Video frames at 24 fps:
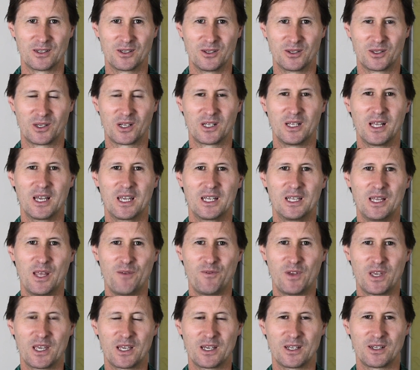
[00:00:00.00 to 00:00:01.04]
good clean
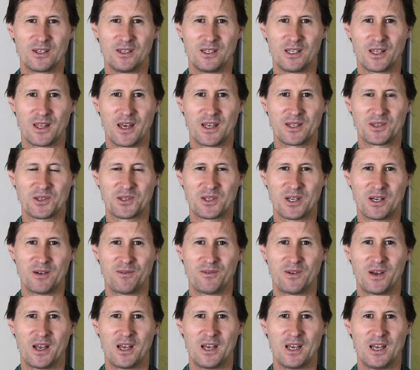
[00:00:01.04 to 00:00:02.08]
living and all of that
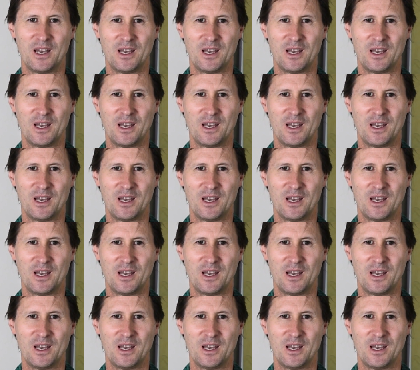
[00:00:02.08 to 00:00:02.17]
stuff,